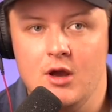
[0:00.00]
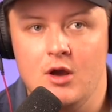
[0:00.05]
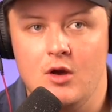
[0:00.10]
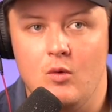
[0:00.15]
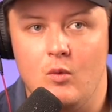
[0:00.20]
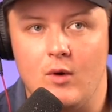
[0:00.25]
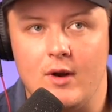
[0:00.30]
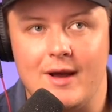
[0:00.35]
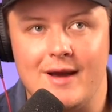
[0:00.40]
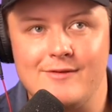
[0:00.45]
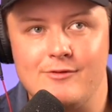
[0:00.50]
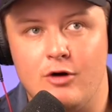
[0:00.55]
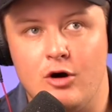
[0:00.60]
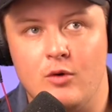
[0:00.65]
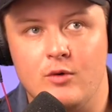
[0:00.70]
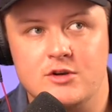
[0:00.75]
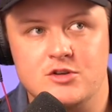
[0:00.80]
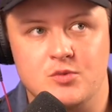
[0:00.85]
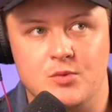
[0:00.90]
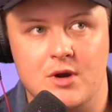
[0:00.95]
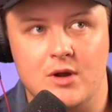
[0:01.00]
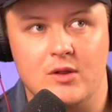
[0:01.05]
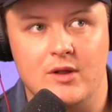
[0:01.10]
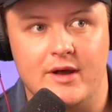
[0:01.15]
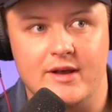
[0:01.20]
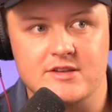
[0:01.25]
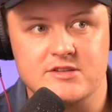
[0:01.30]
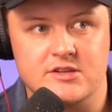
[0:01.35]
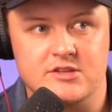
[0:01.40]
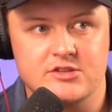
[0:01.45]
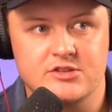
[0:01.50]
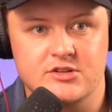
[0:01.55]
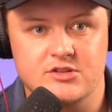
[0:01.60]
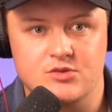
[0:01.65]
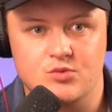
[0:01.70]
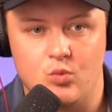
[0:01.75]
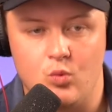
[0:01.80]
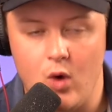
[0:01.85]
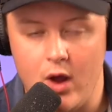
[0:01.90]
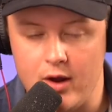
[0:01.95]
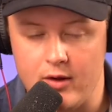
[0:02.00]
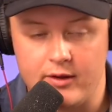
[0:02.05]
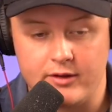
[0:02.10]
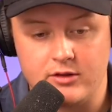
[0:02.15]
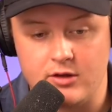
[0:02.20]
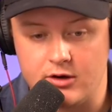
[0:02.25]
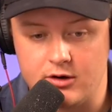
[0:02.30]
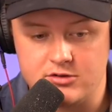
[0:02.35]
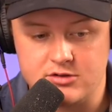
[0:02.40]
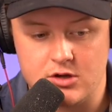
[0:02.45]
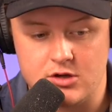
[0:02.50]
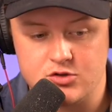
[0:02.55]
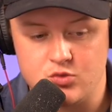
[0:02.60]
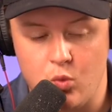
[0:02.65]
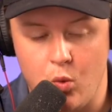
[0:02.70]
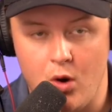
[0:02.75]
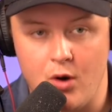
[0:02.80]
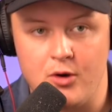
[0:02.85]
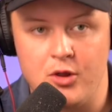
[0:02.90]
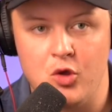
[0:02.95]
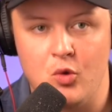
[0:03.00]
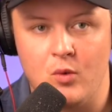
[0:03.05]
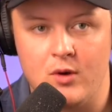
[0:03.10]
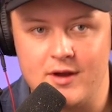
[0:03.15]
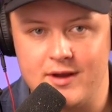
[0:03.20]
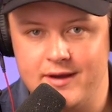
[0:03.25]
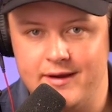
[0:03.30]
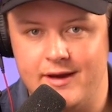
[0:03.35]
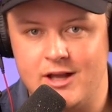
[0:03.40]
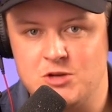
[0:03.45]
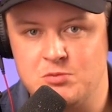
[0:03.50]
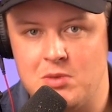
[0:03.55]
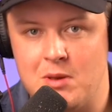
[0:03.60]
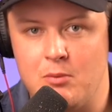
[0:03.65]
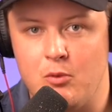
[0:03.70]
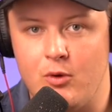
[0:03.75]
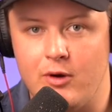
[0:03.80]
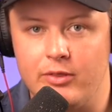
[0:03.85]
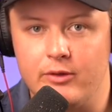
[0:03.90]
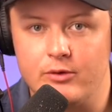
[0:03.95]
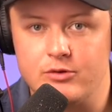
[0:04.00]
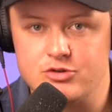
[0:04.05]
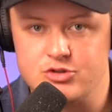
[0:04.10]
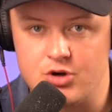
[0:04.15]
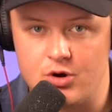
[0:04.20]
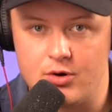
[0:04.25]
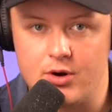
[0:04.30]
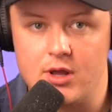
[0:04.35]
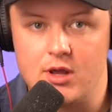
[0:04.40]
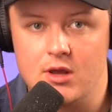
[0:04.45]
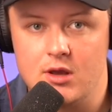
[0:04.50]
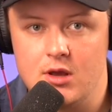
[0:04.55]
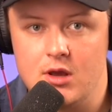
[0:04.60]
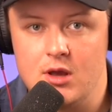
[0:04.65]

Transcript: What I've always realized is just where, like Tucker said, it's where do you want to catch people in their journey?